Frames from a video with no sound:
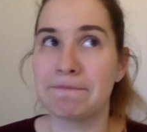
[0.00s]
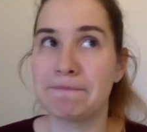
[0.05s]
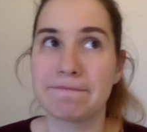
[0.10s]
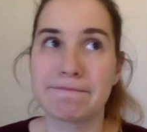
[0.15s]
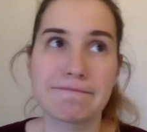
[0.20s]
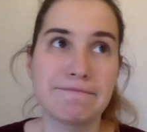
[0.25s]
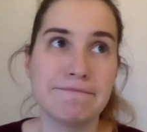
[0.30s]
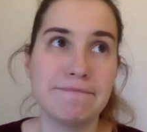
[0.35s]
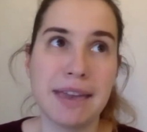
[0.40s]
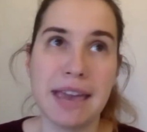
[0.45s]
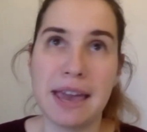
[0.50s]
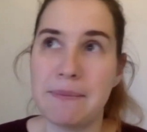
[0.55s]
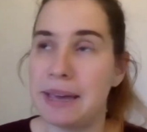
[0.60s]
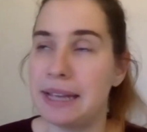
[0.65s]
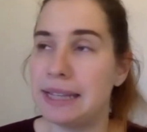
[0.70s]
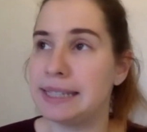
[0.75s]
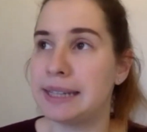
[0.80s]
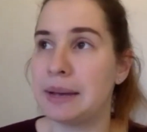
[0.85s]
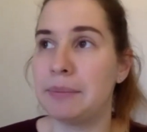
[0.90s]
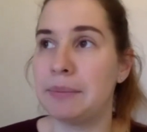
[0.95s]
Maybe it's
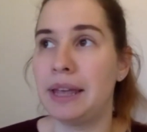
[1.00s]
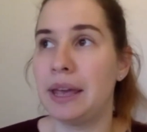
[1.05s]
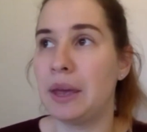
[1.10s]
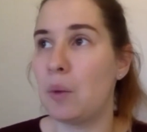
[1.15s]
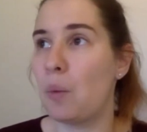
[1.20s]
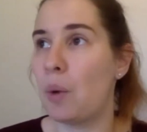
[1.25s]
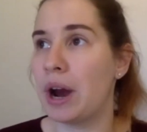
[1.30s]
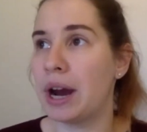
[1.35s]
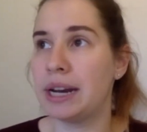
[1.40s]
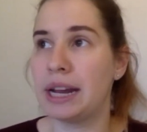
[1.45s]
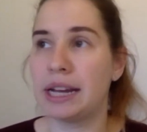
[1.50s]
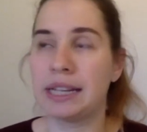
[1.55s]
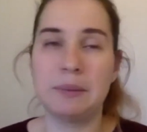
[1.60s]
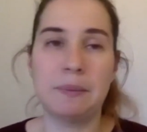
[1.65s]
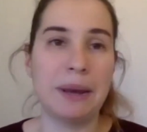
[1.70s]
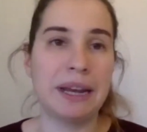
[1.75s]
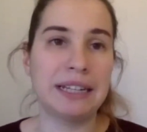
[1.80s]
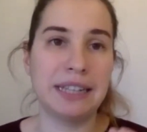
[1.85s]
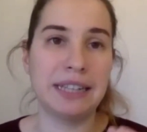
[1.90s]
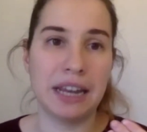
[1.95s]
something where an
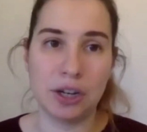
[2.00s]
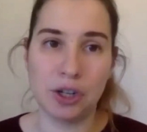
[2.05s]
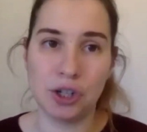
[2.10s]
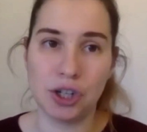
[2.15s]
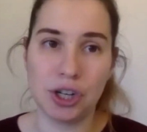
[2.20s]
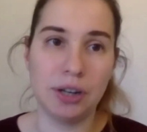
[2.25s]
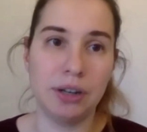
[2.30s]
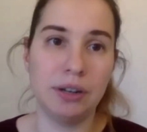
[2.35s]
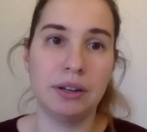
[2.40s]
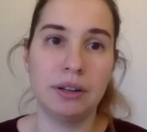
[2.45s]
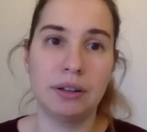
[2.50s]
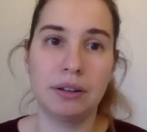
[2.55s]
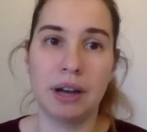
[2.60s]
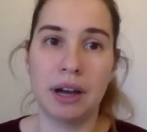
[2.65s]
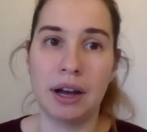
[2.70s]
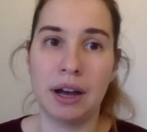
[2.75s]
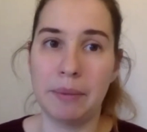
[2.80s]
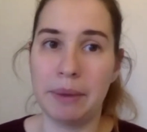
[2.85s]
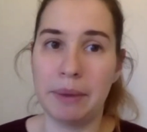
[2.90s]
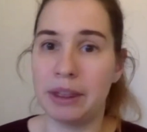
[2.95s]
expectation
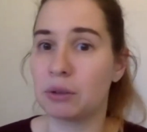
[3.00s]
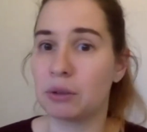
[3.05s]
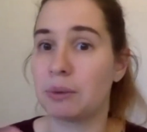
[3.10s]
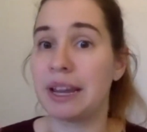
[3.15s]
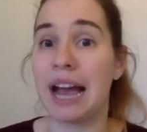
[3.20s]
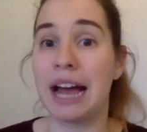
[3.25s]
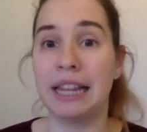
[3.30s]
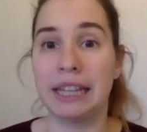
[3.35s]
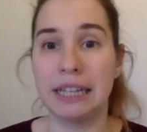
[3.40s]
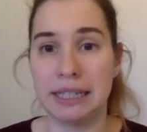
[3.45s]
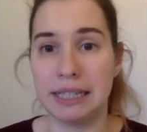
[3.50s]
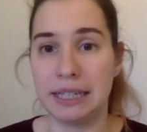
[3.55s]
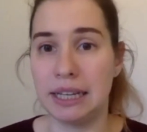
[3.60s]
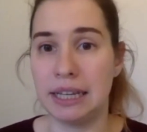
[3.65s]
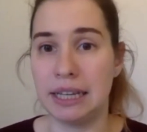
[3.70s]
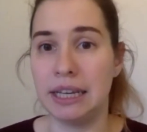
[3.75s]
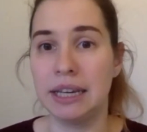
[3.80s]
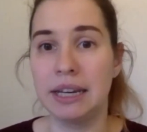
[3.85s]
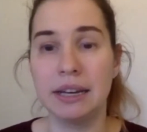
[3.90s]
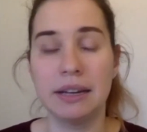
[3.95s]
and the
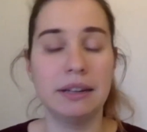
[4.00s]
reality